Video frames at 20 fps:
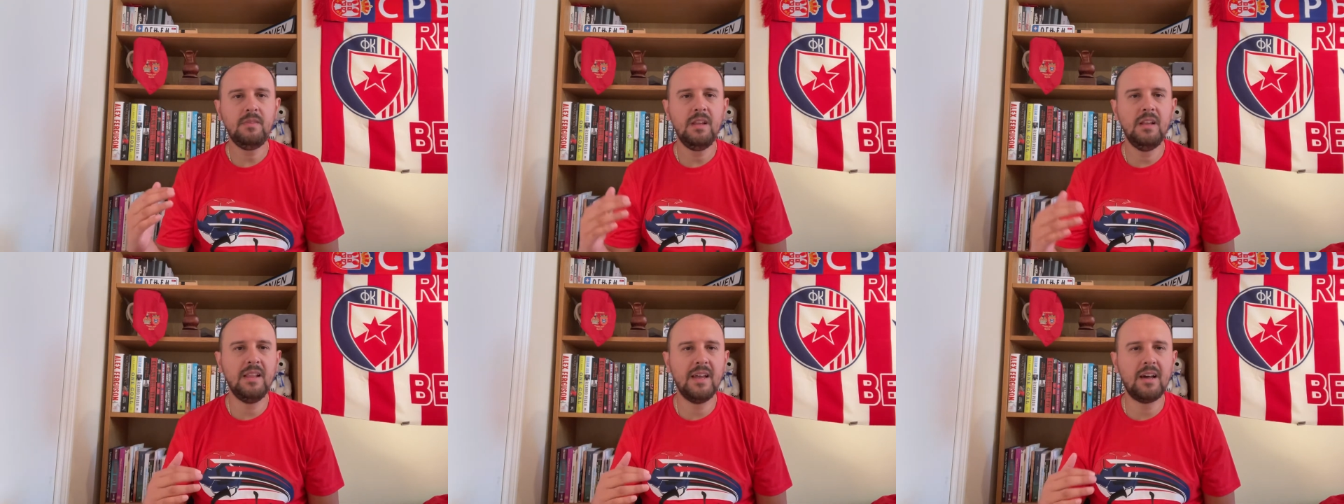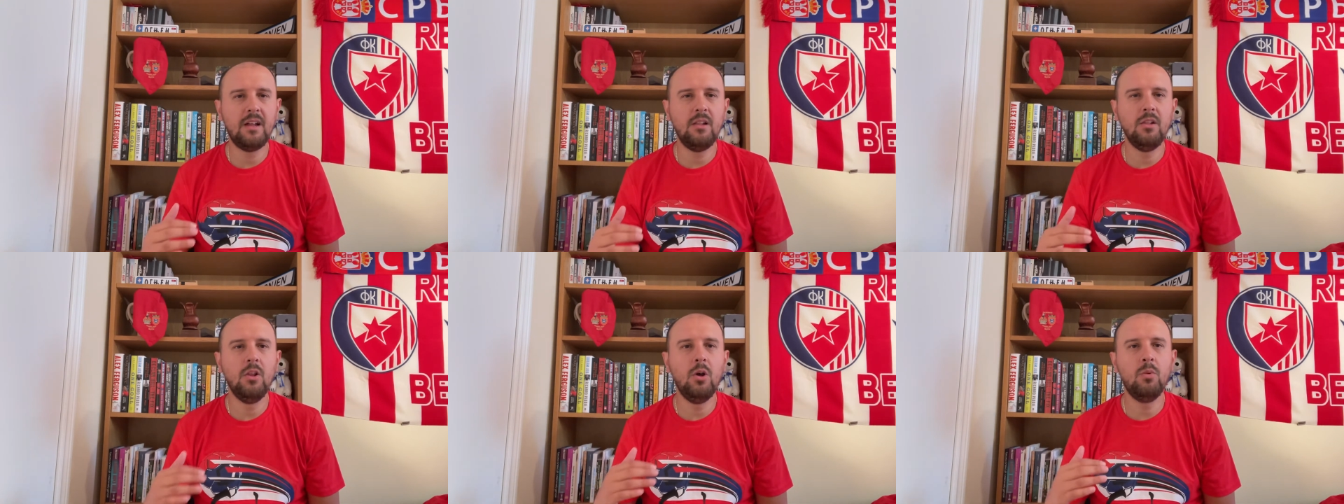like
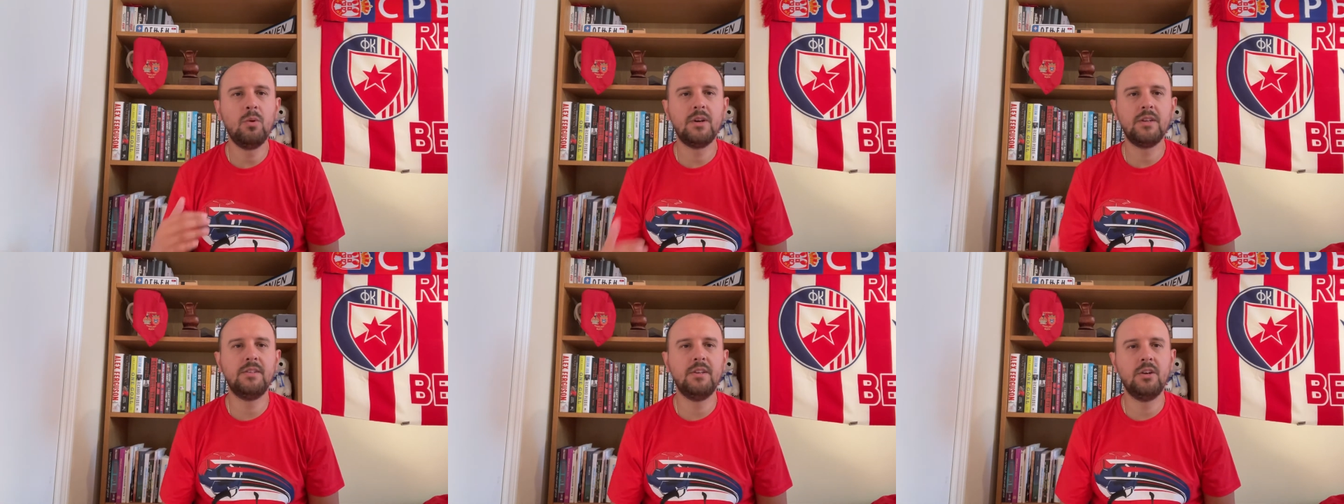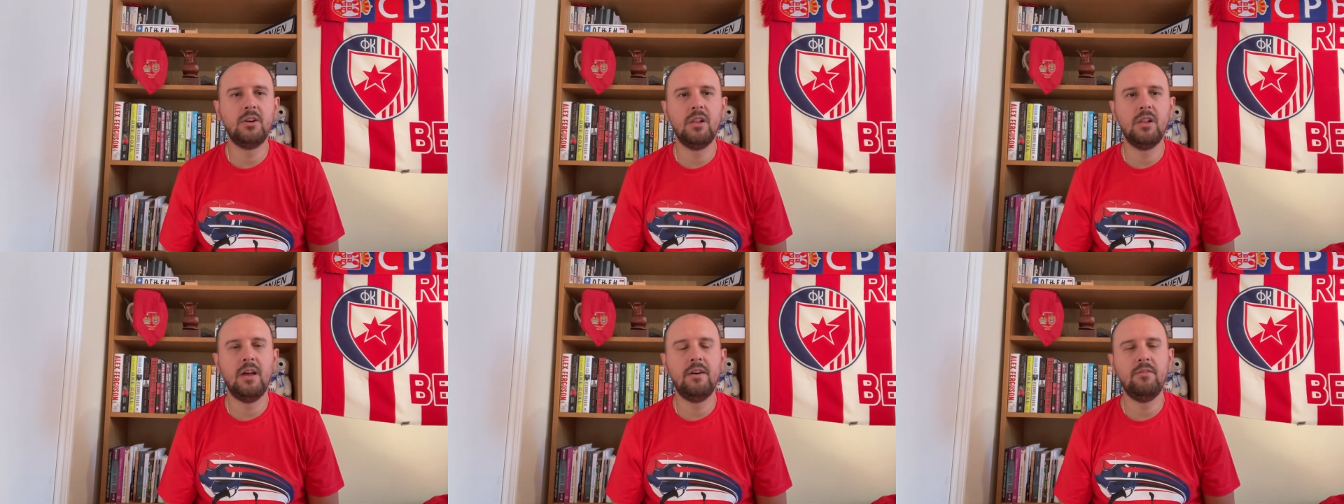a lower
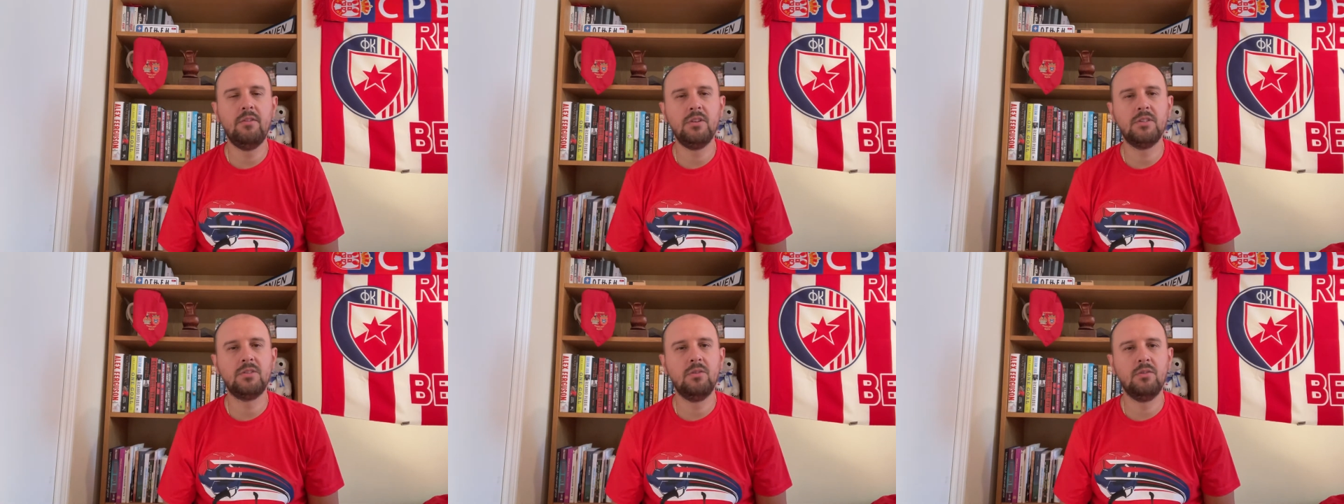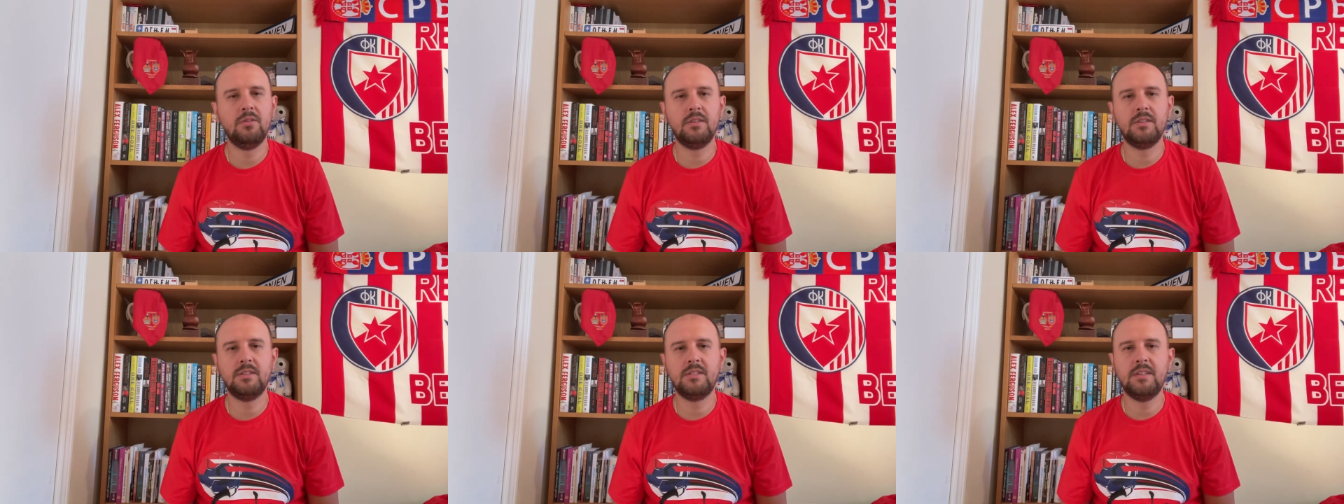tier level.
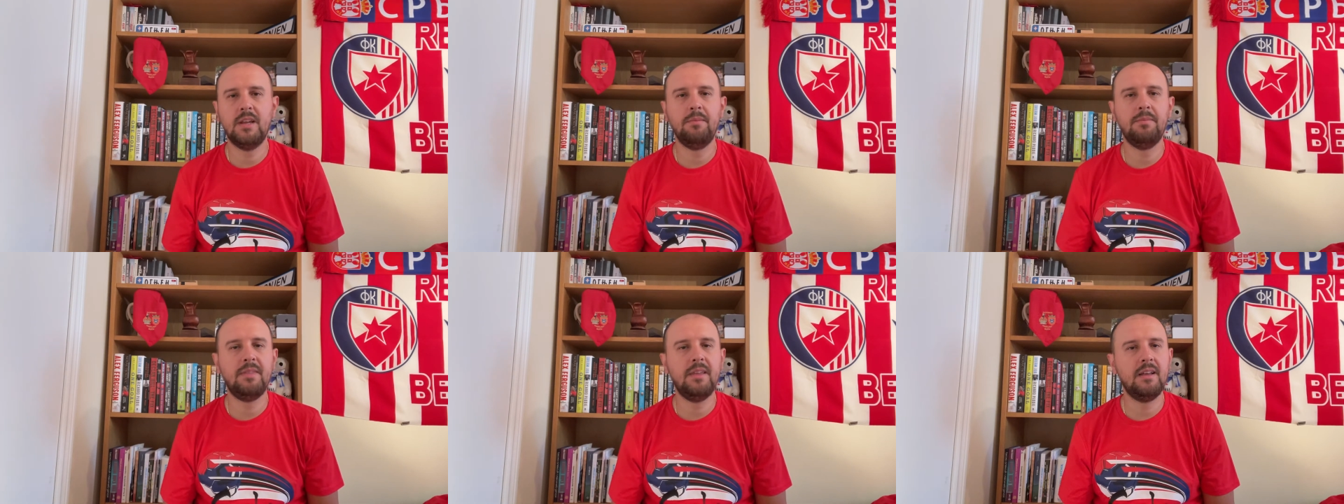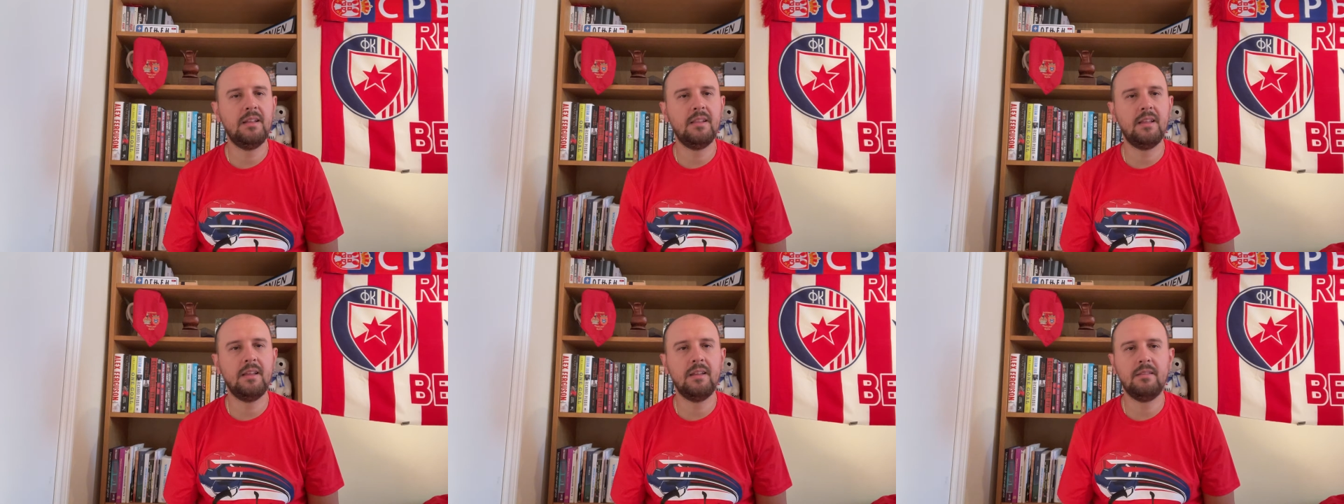So the same
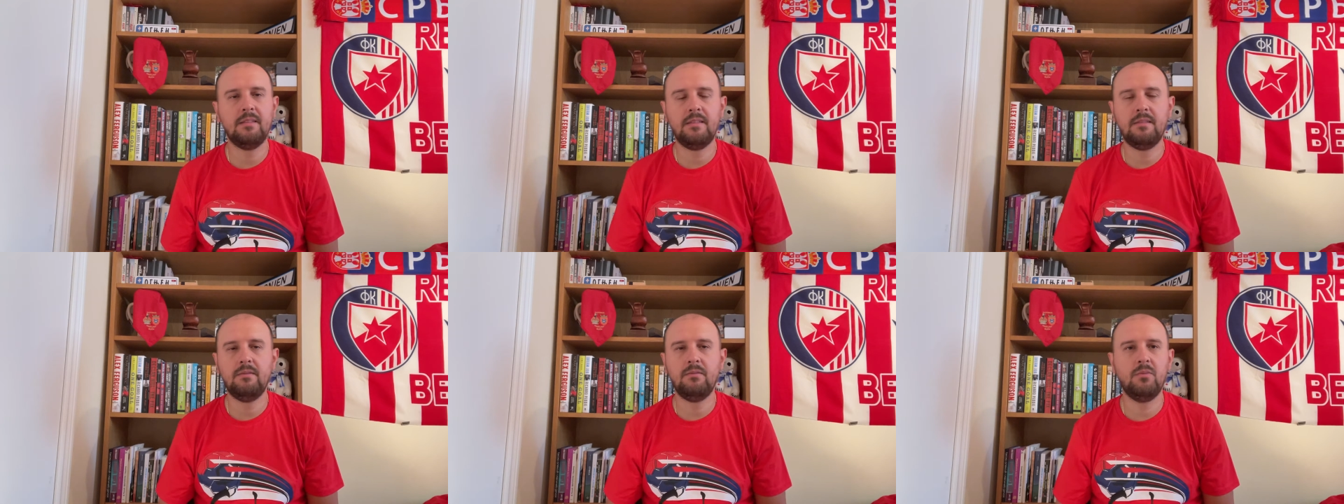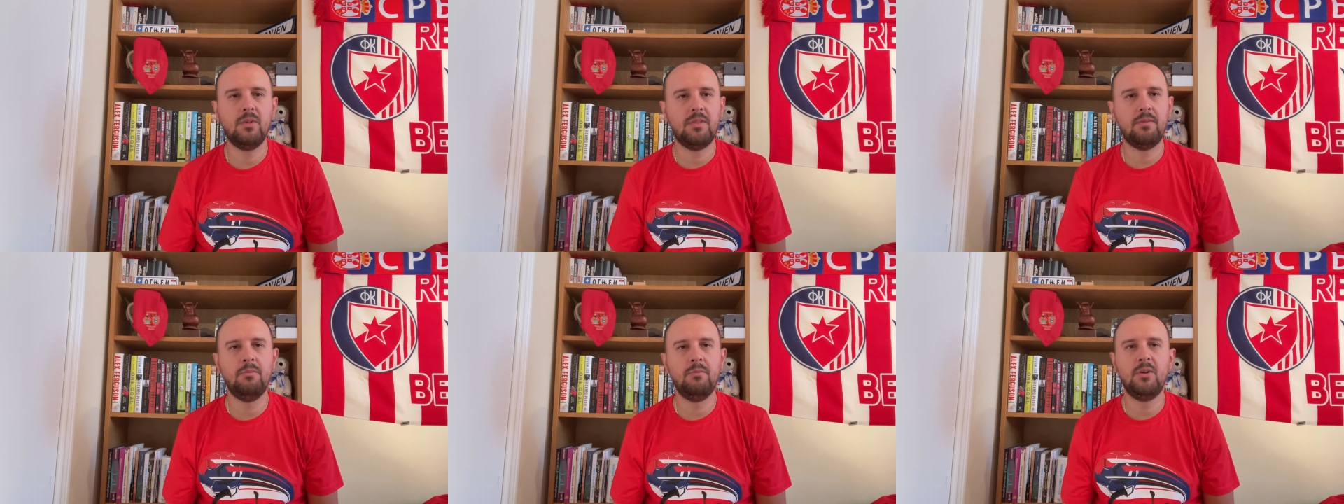thing that
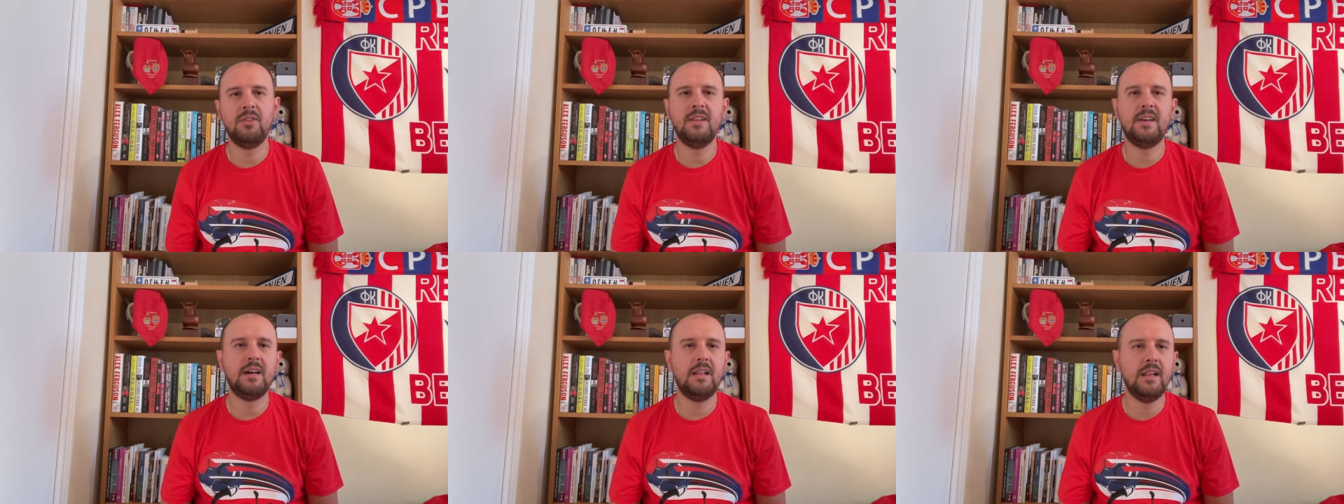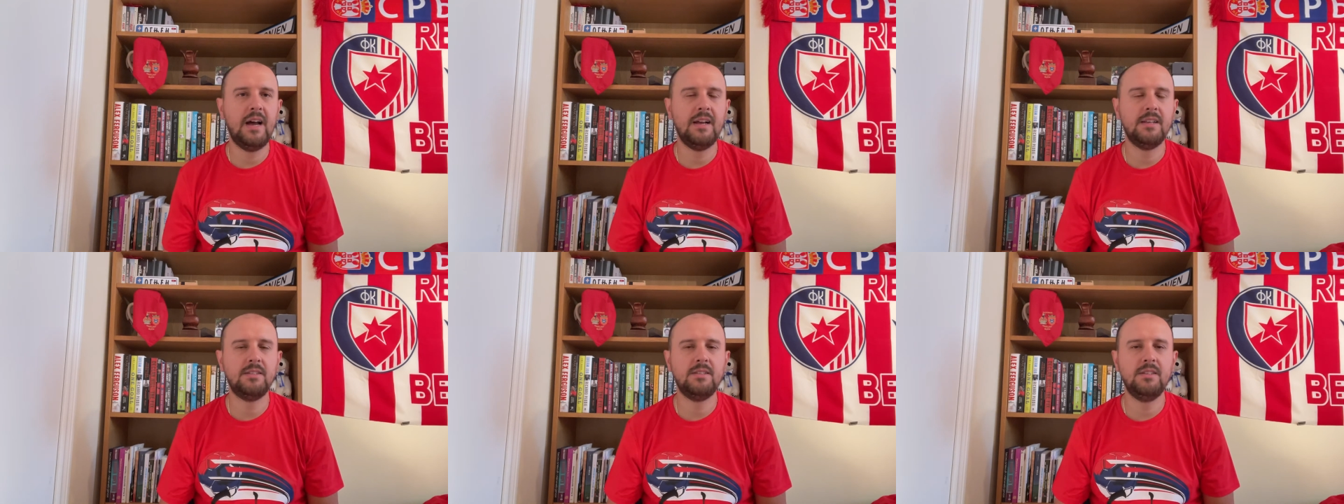with Motika
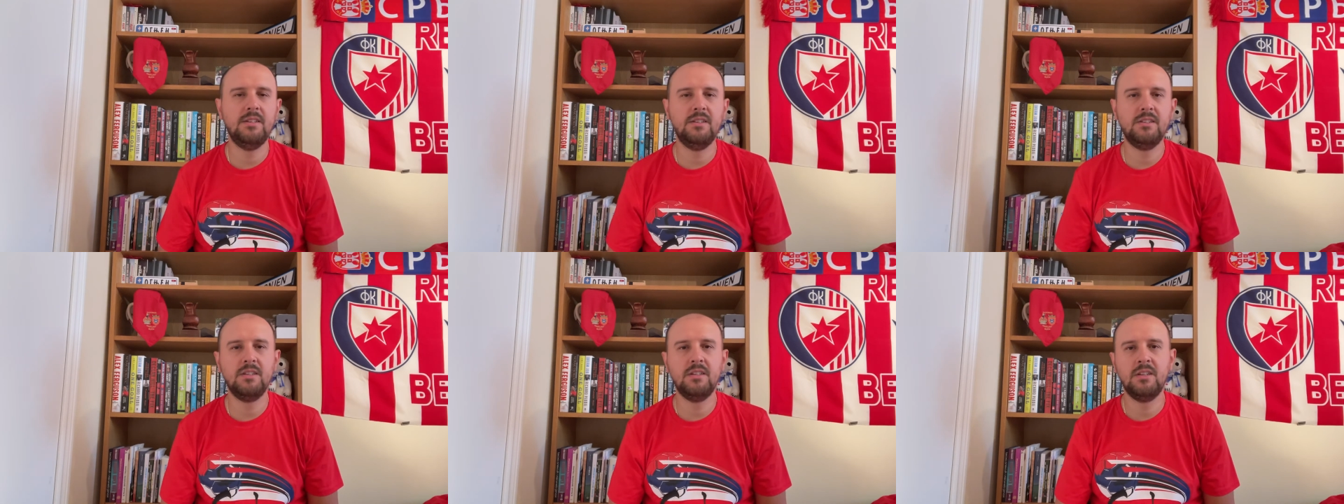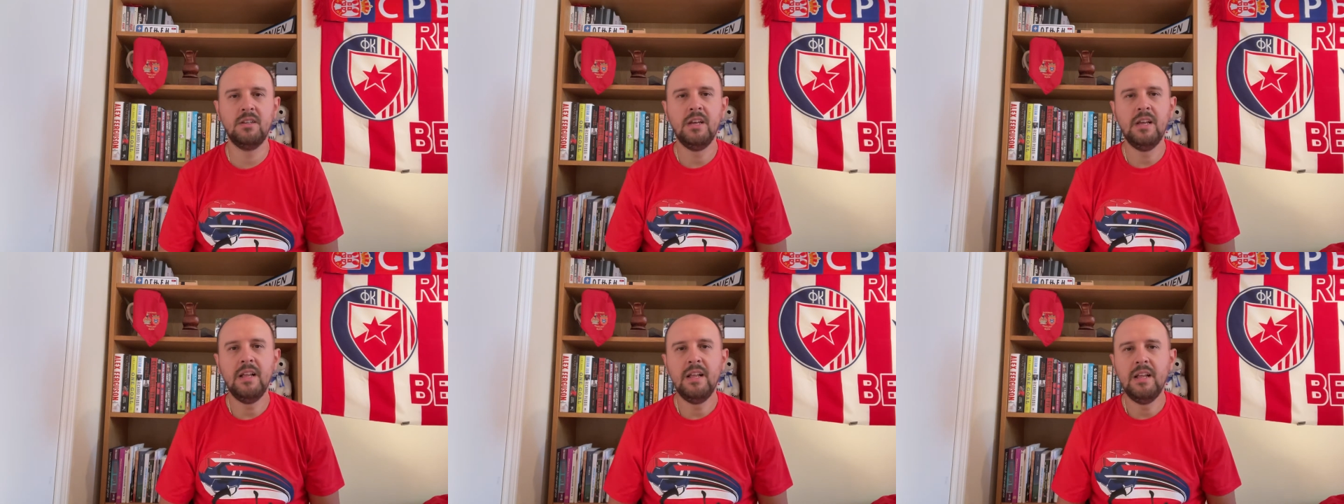last season,